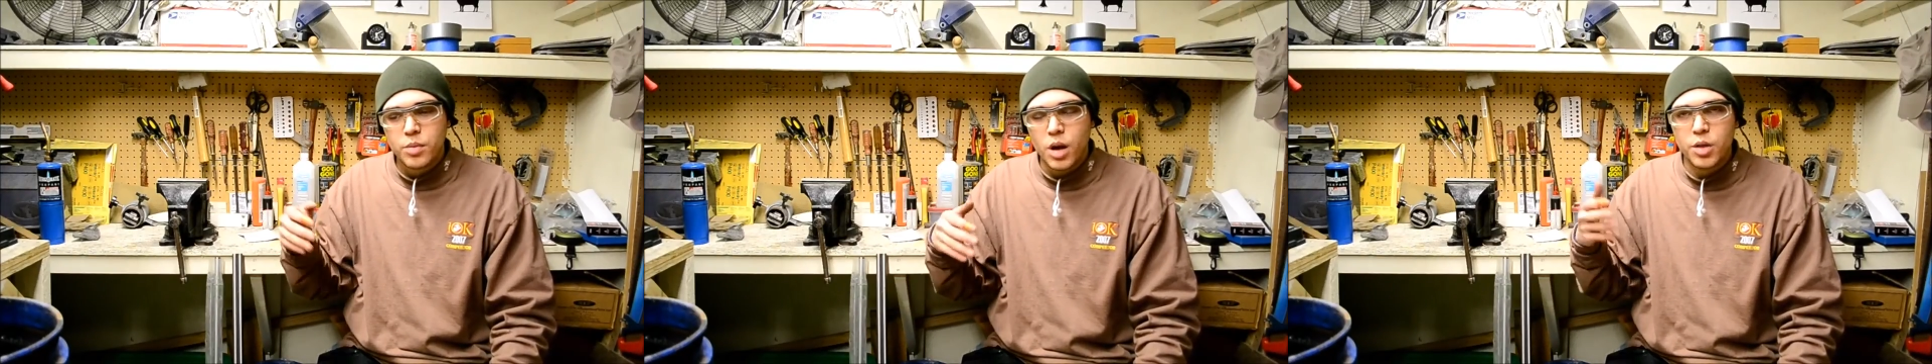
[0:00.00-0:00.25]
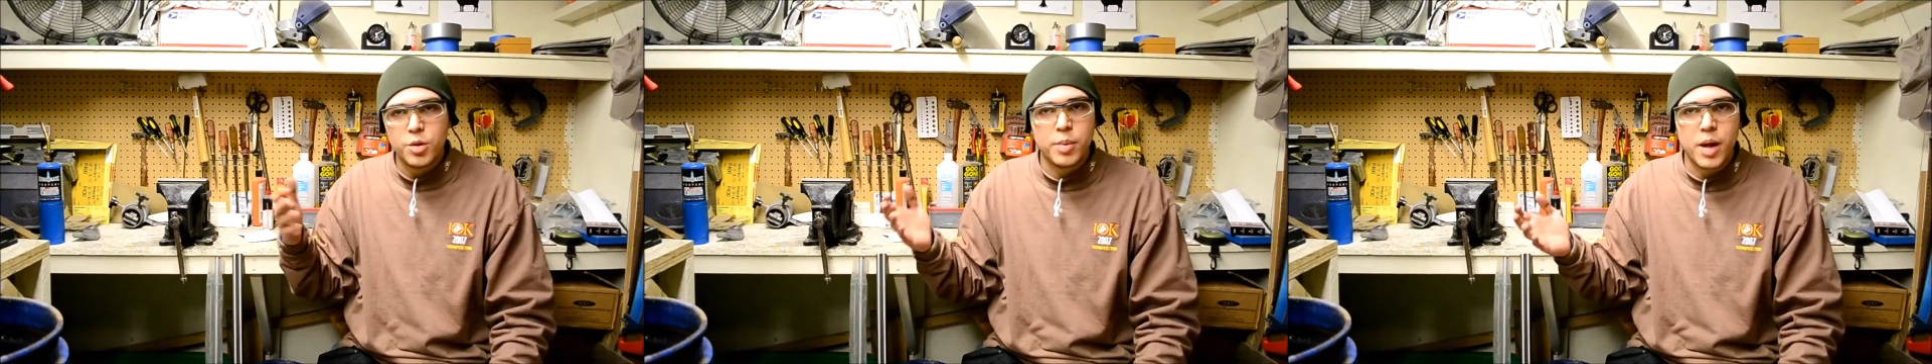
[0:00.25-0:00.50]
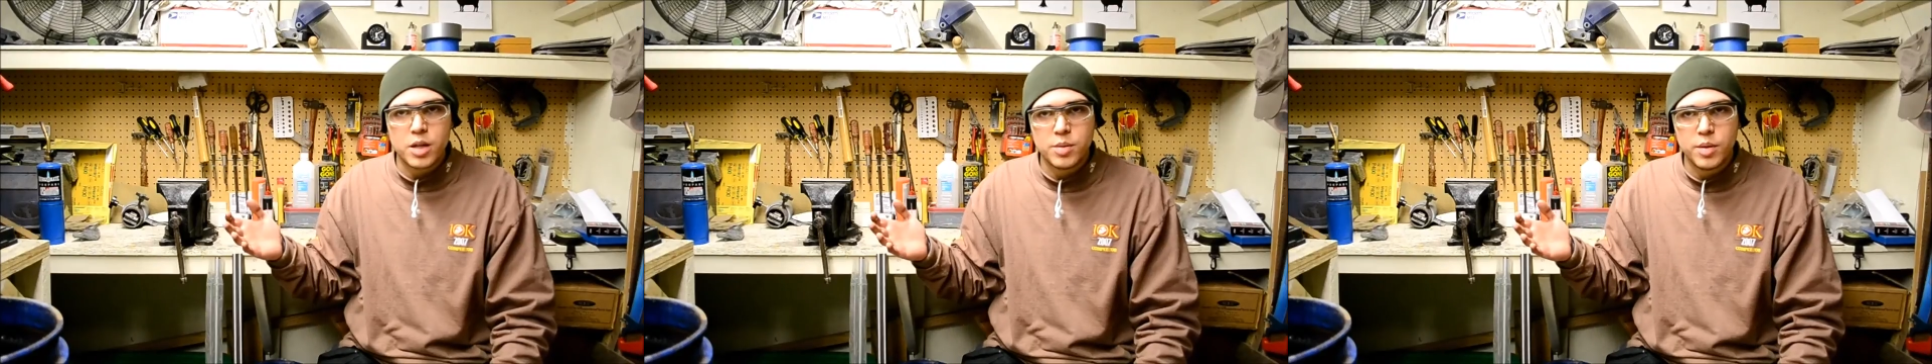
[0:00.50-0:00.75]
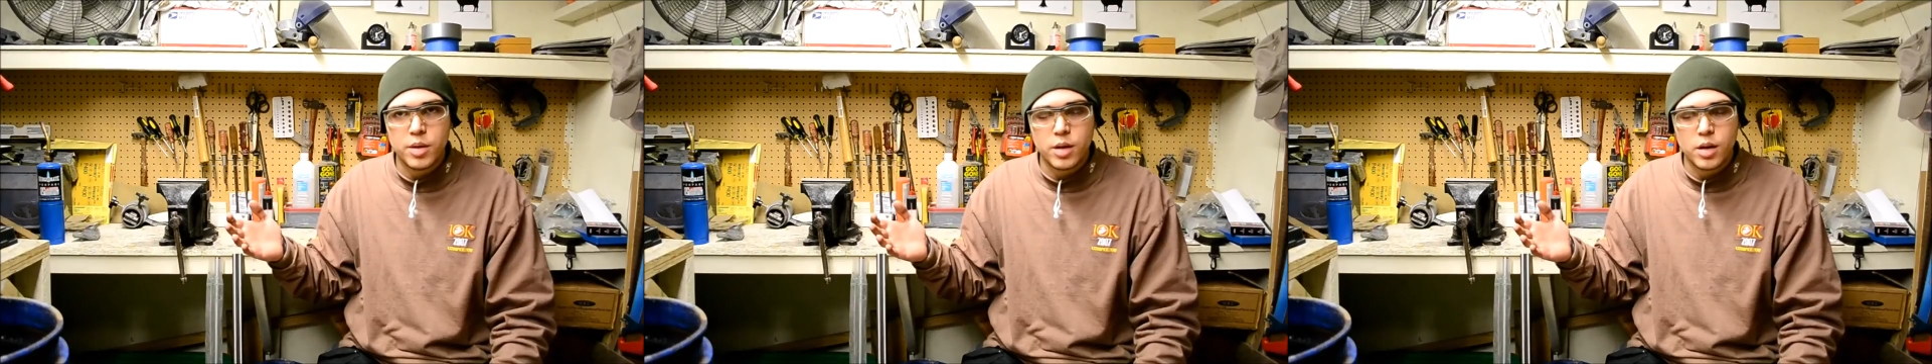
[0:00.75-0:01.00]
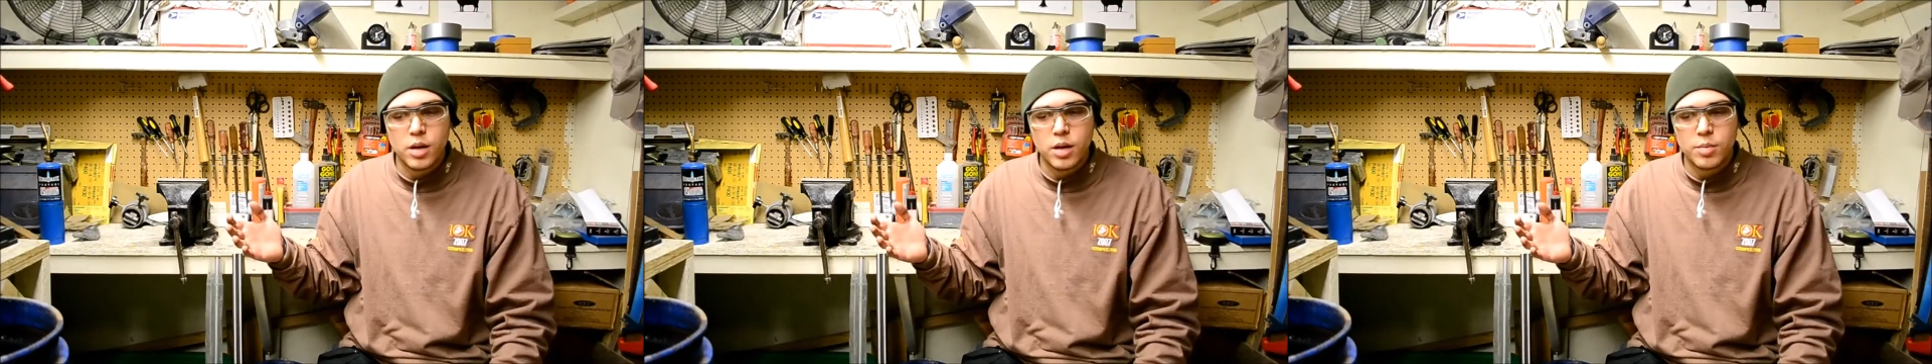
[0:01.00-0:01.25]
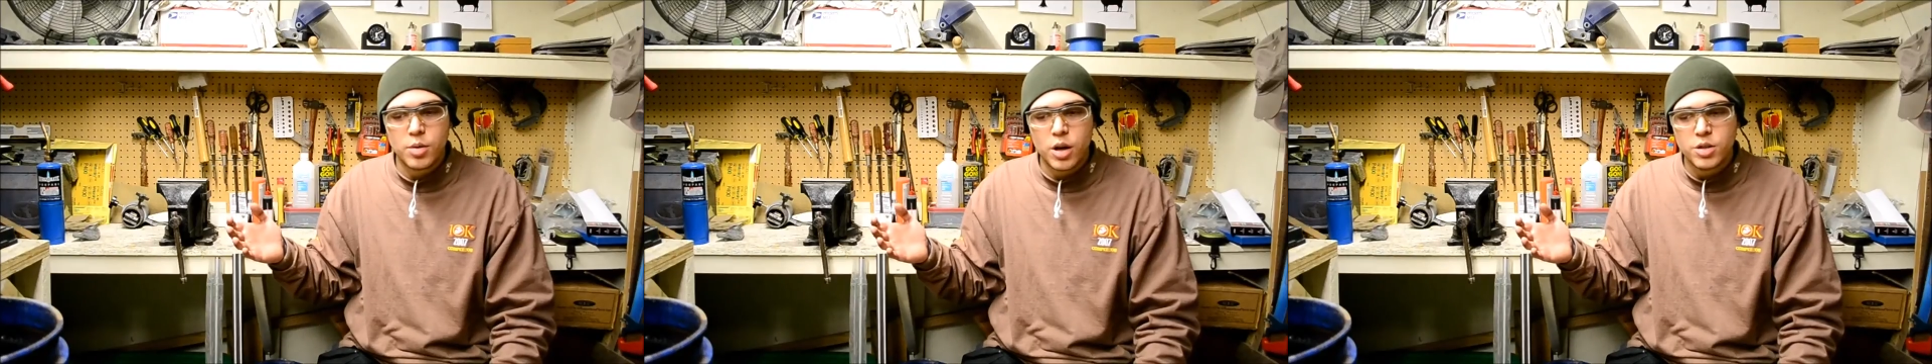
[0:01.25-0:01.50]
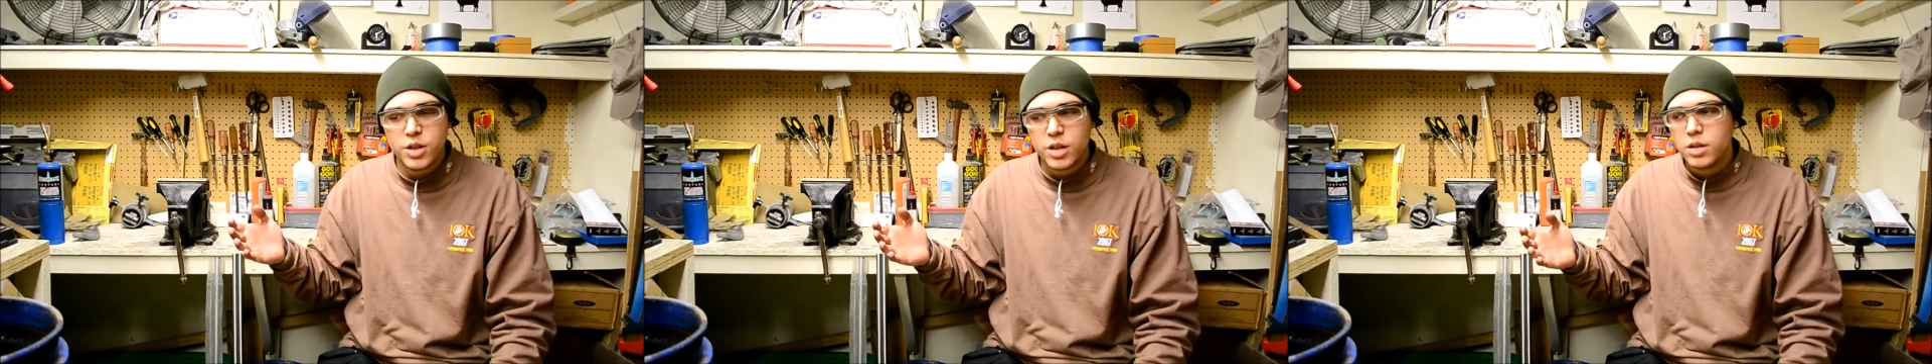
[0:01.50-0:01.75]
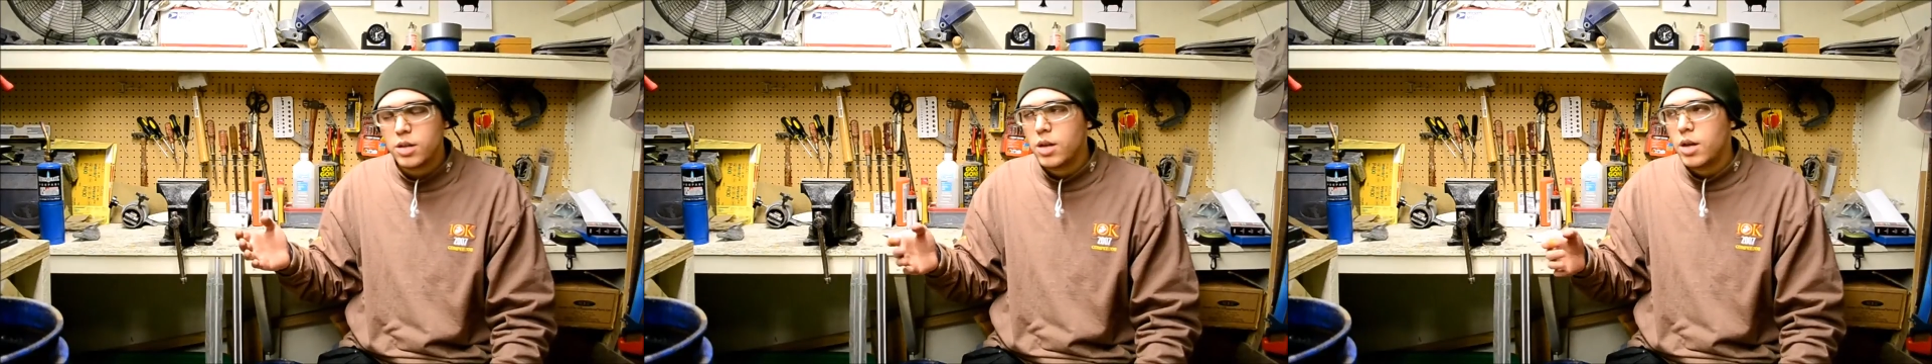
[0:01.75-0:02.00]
other blacksmithing project,